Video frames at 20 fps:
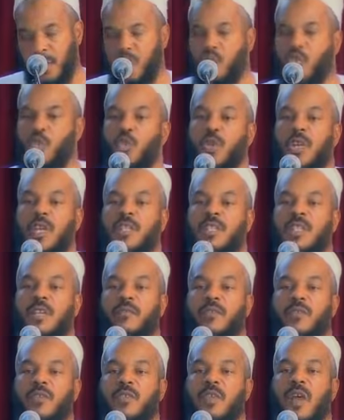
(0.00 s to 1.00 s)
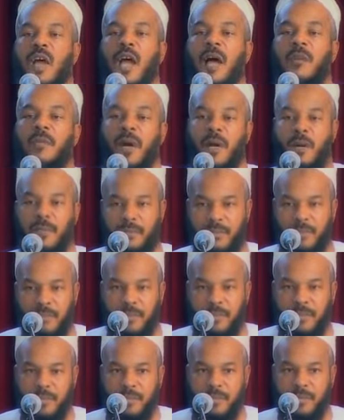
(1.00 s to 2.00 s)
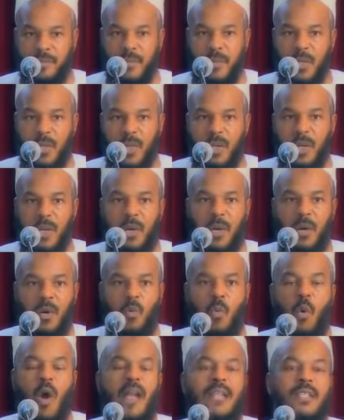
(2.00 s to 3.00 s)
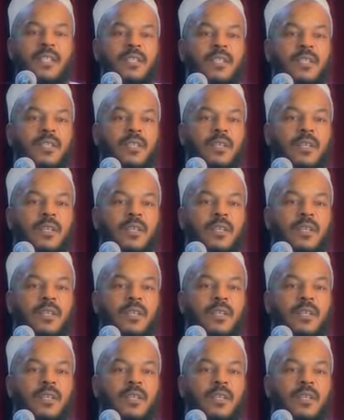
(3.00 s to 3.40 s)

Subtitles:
the students of the Sahaba, what